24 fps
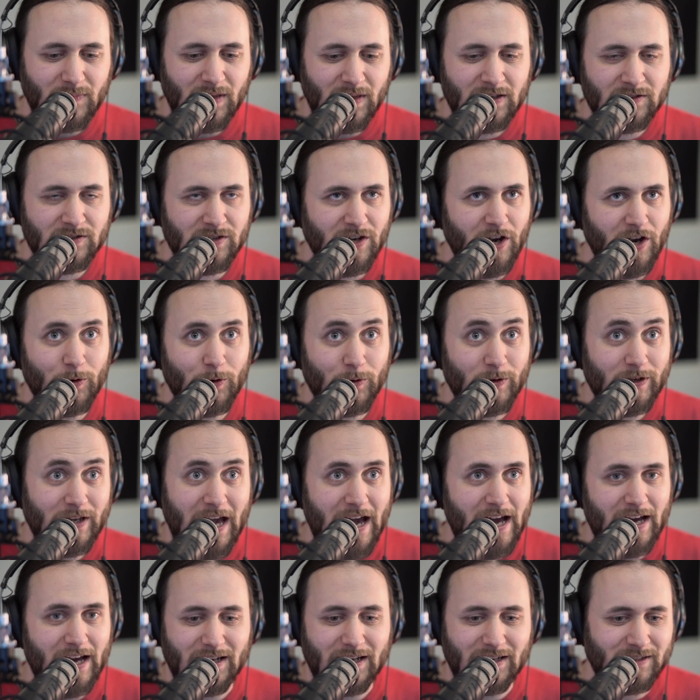So
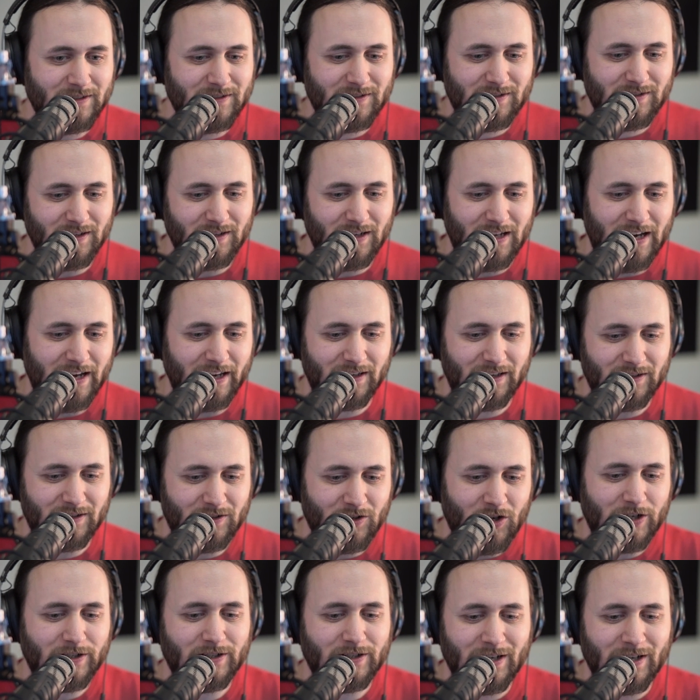yeah, it's like
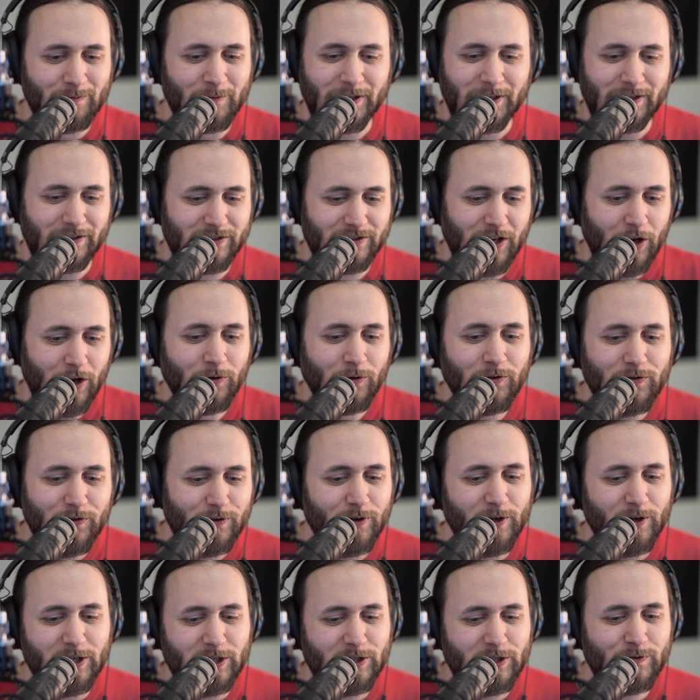not limited. Don't
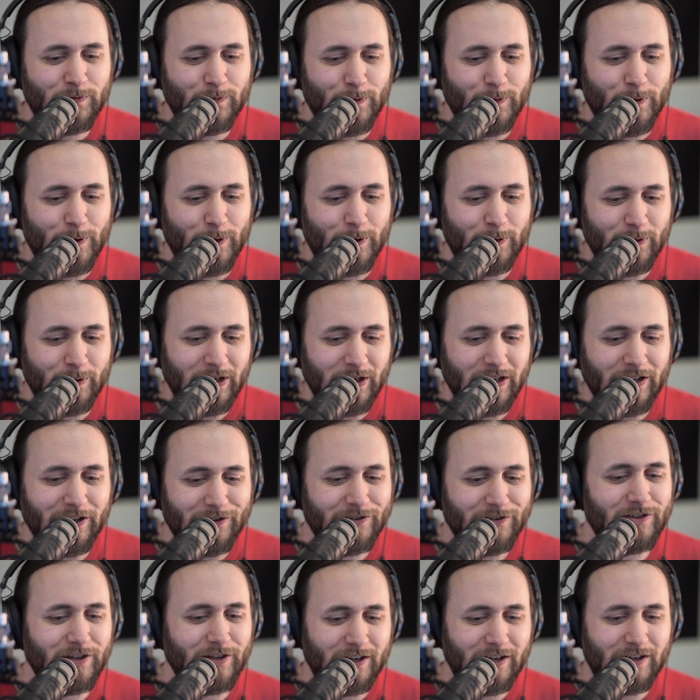search for
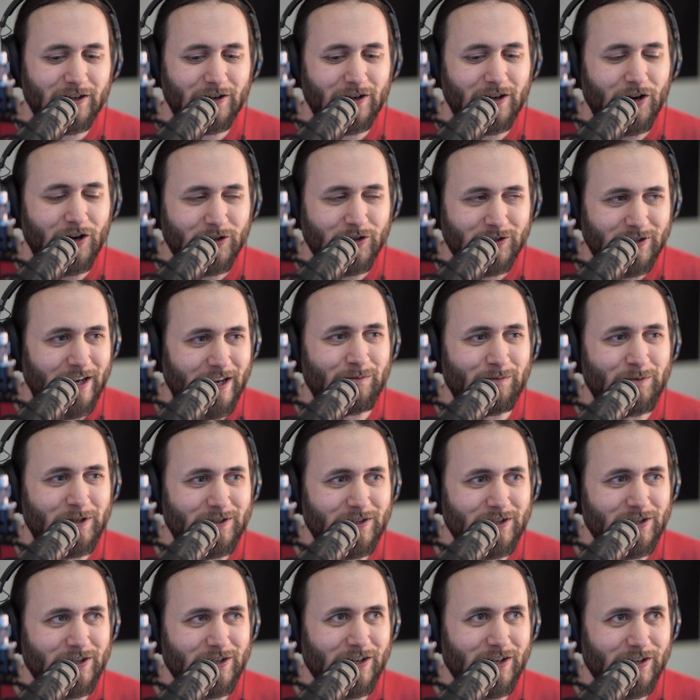realistic Octane
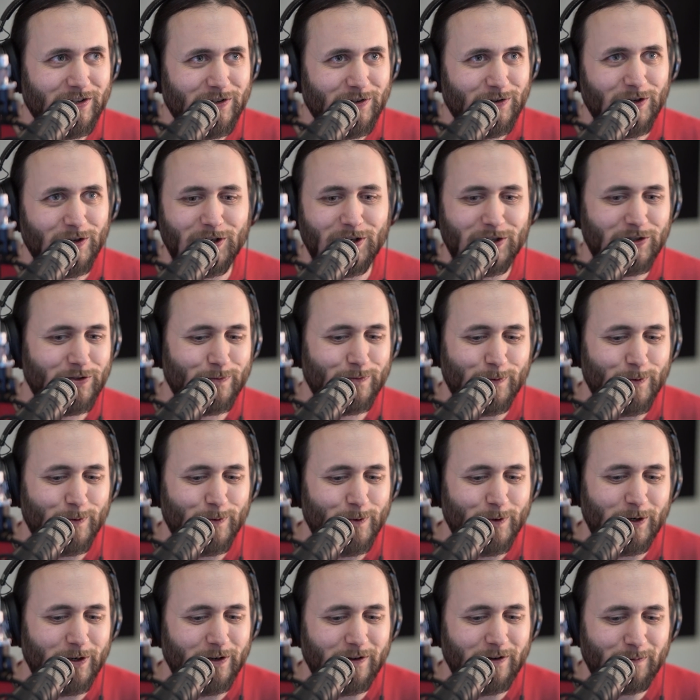materials, search
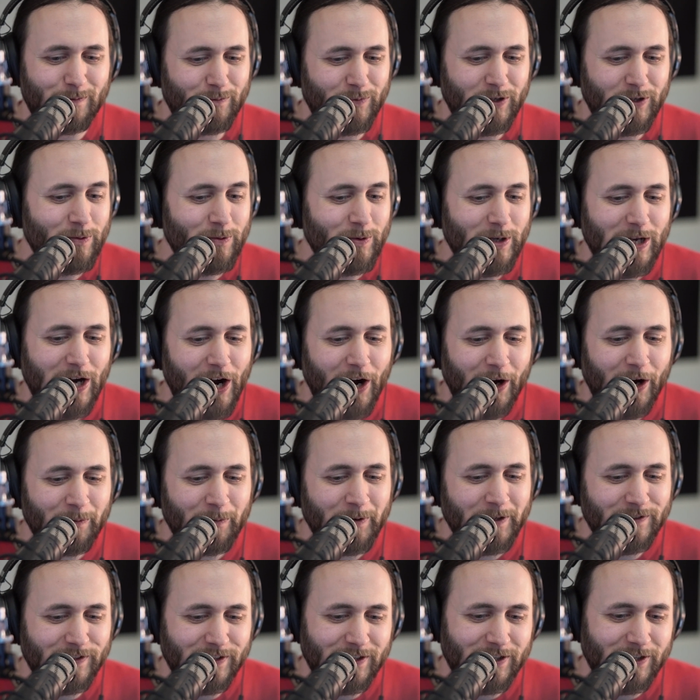for PBR
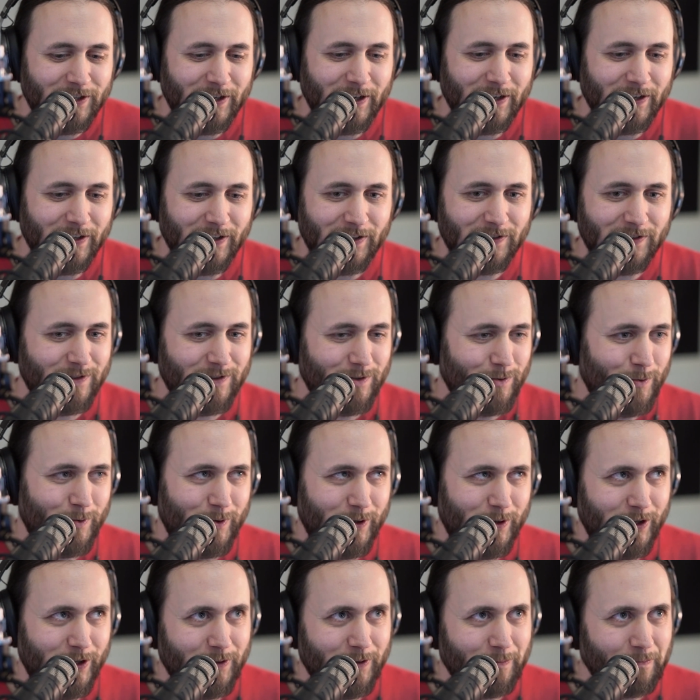materials
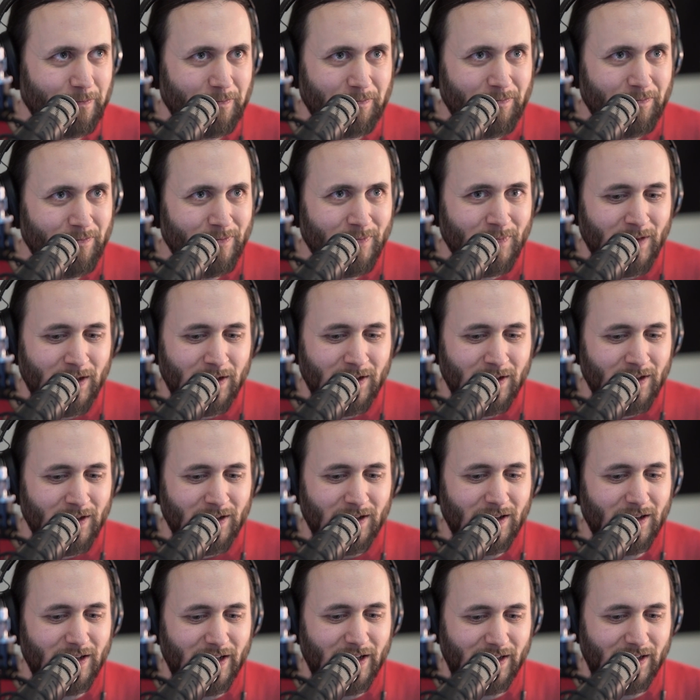or
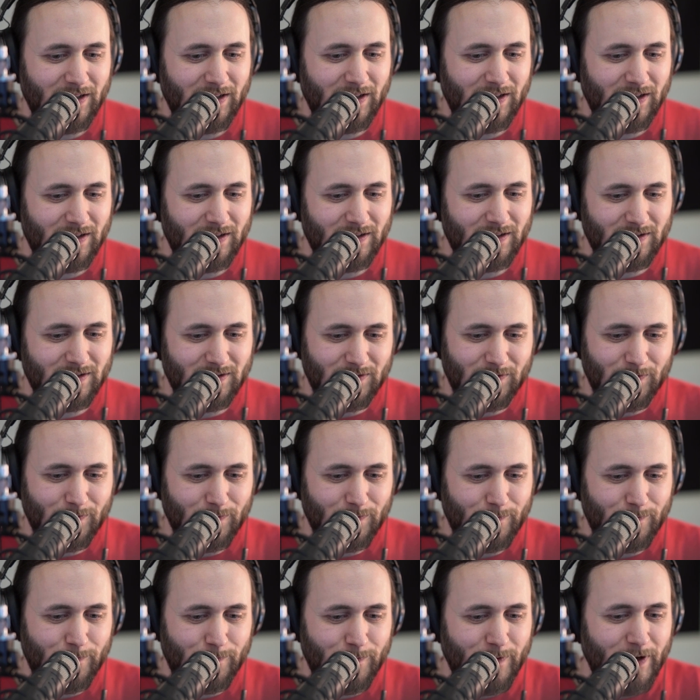like
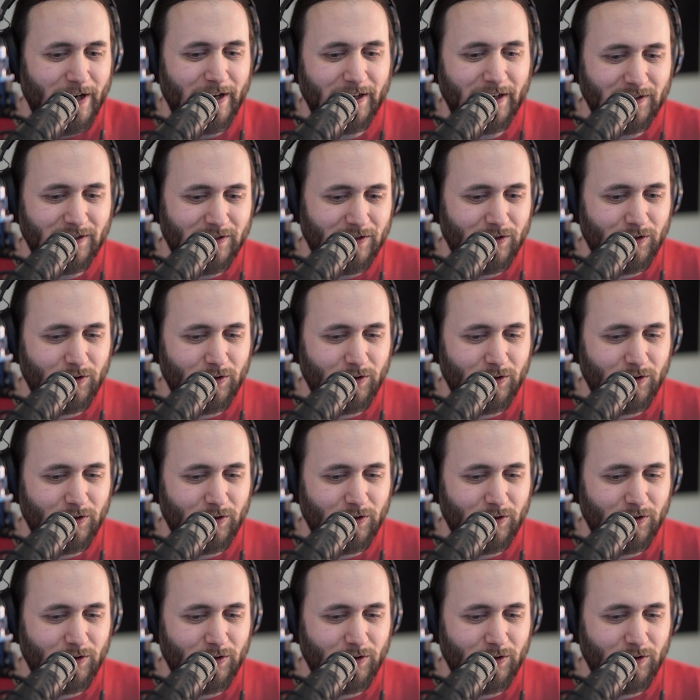find